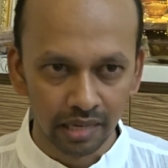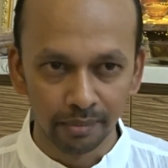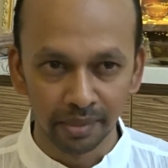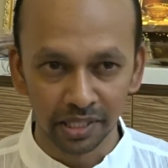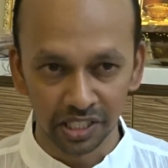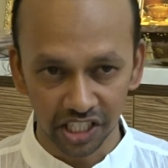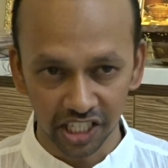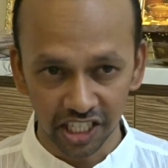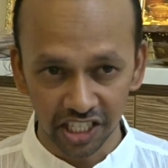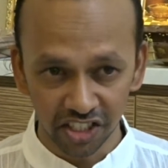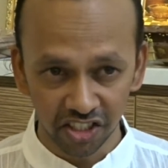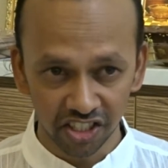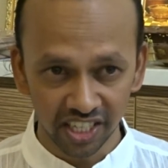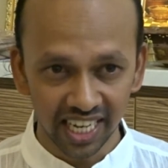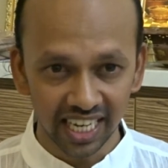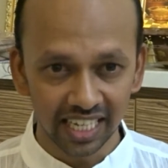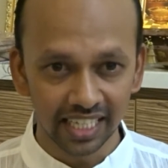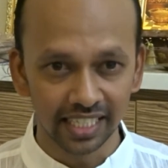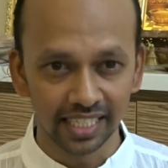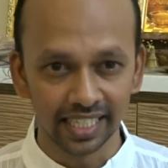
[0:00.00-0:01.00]
But in
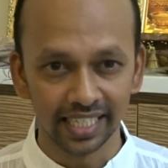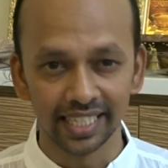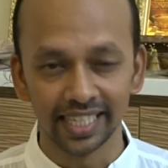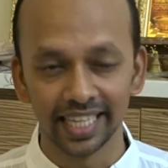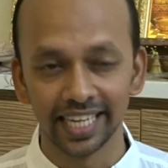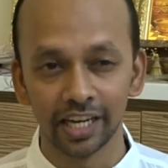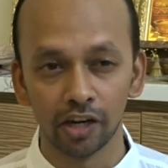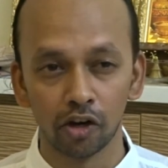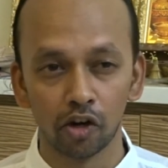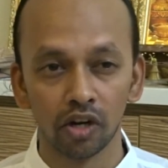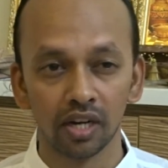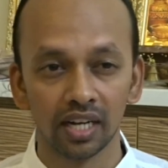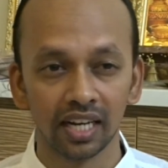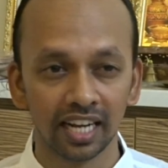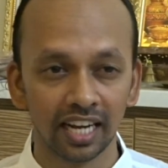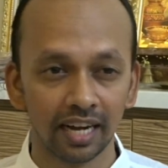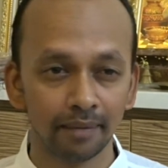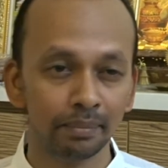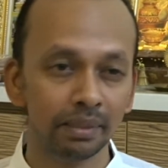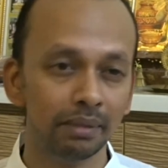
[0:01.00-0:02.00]
reality, they
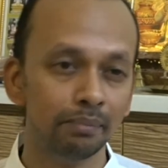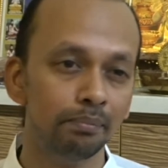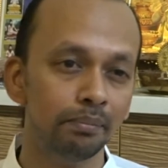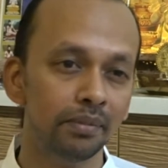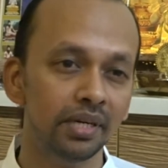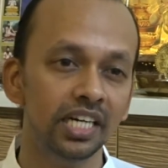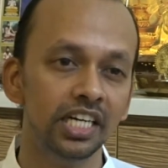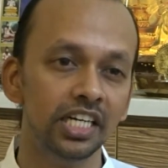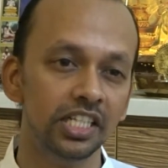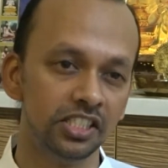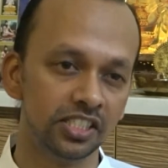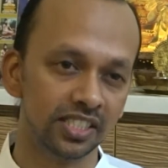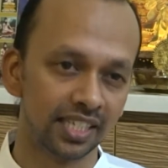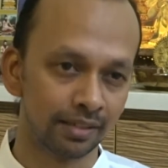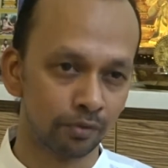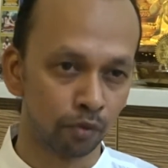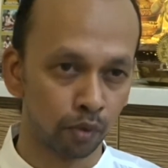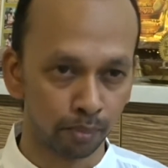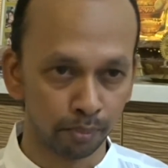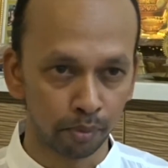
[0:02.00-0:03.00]
all come and merge
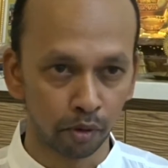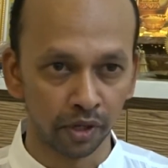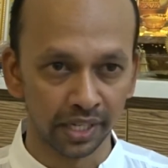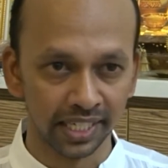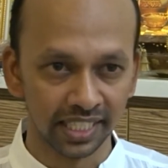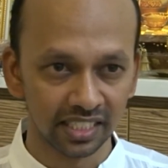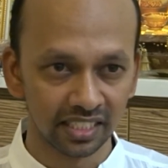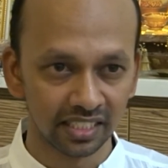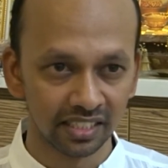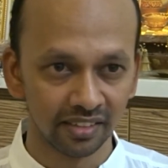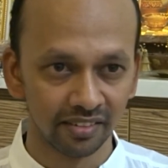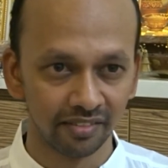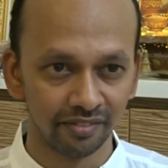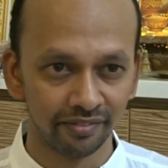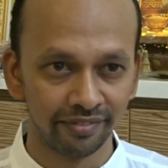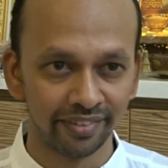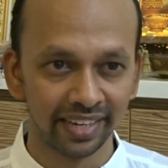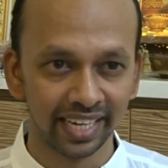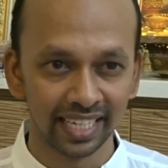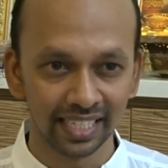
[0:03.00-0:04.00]
at one point
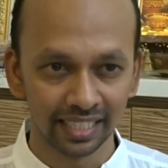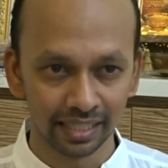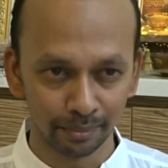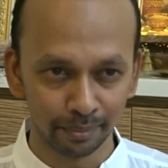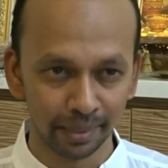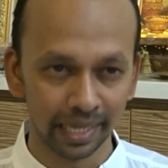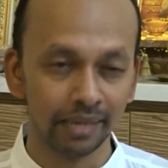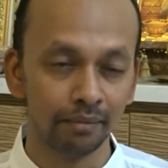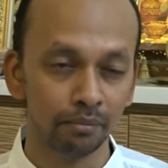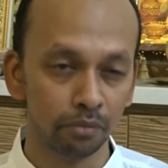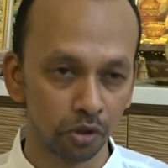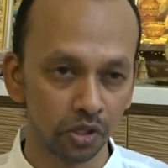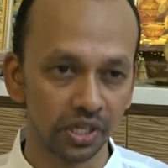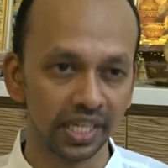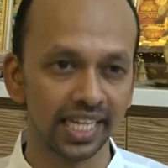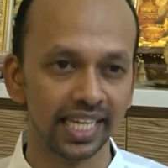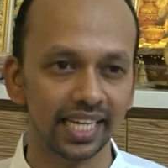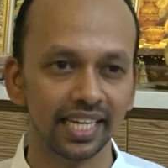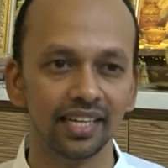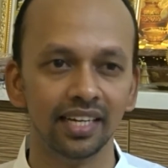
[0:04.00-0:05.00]
where the
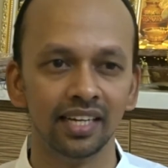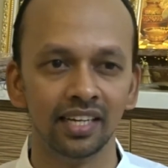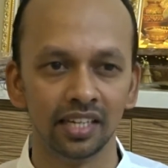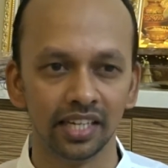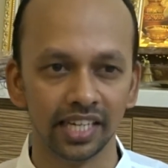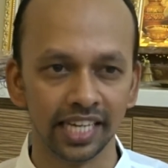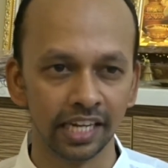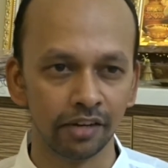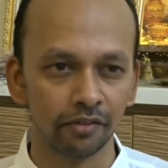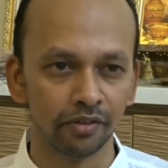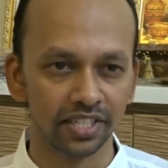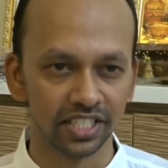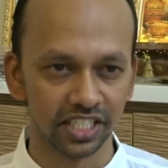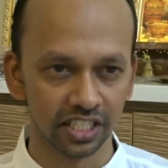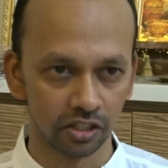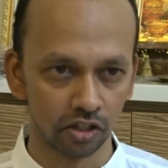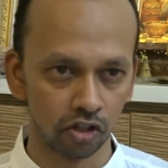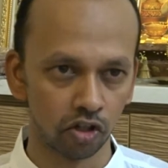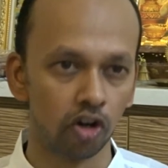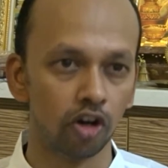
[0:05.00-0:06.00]
mind-body
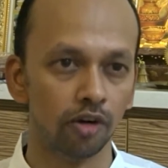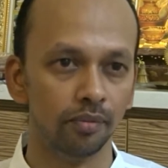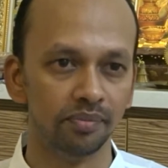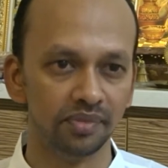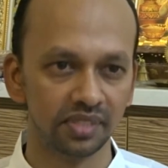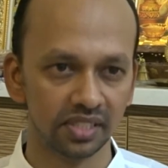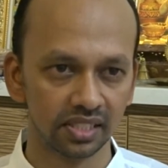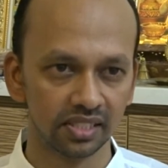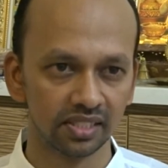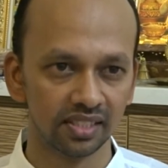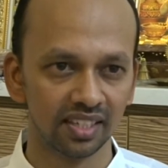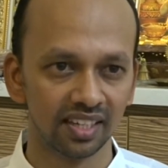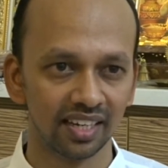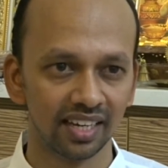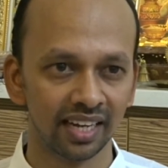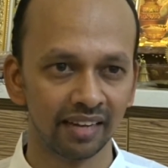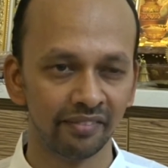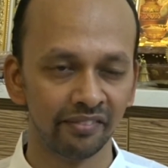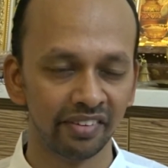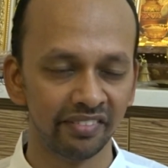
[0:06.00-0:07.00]
equation drops.
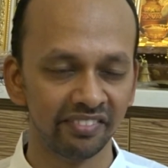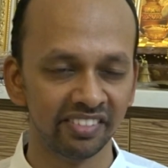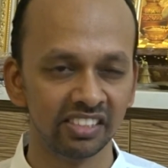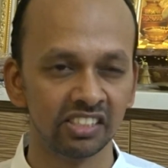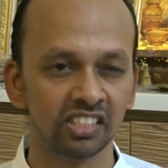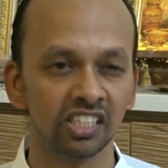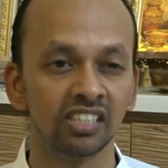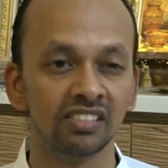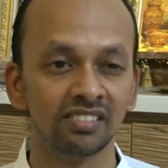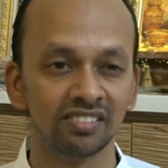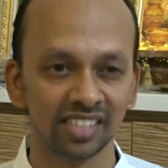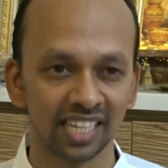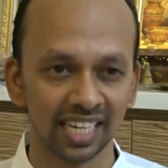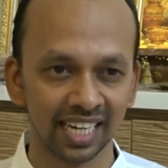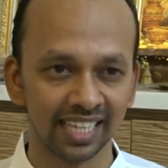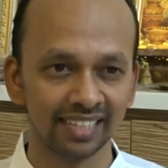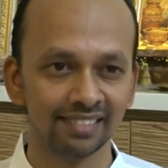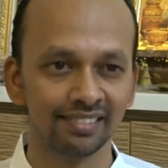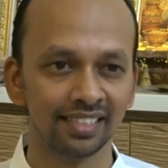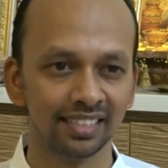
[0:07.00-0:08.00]
And when we start
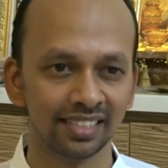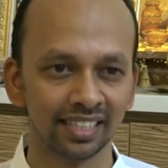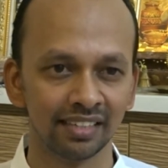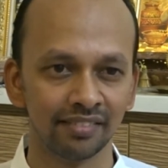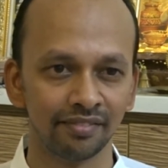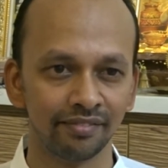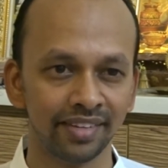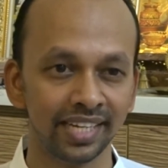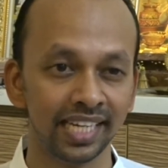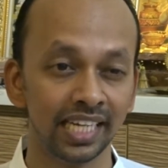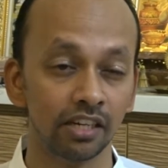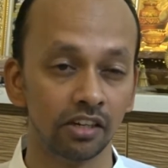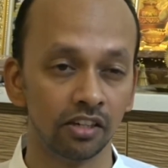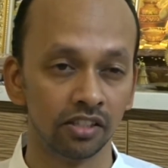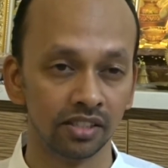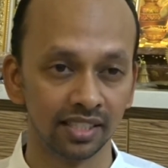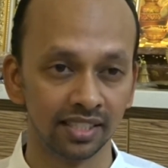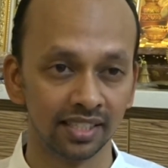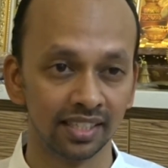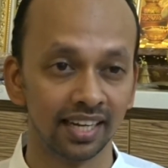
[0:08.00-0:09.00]
realizing that we
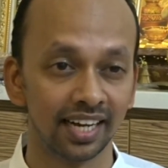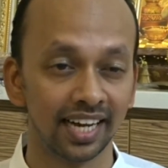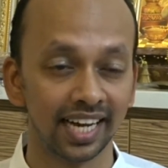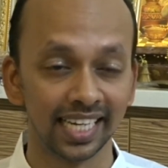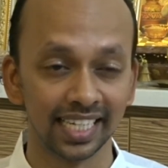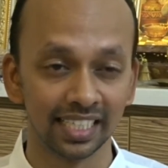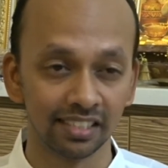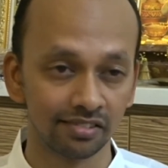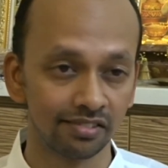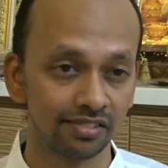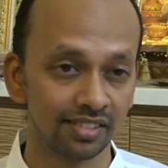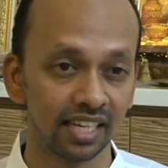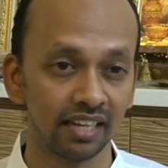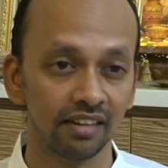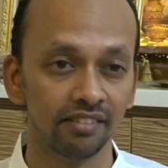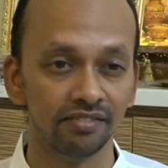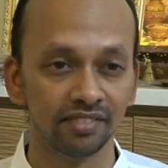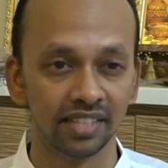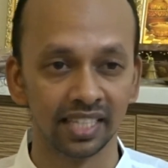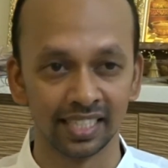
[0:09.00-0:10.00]
are the highest
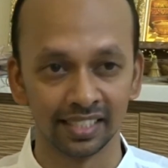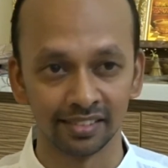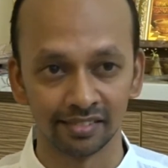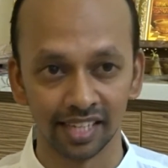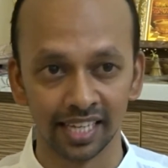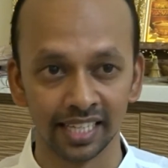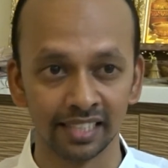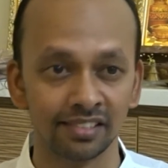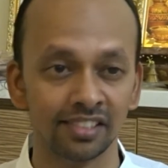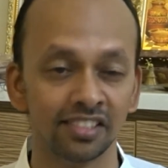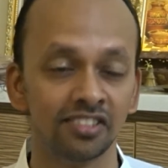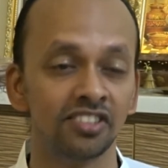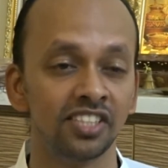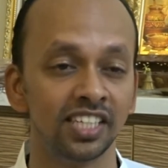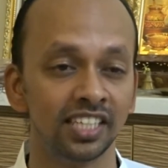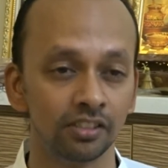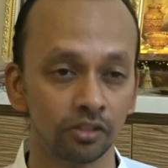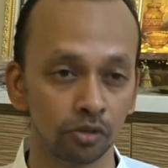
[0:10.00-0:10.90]
self that is existing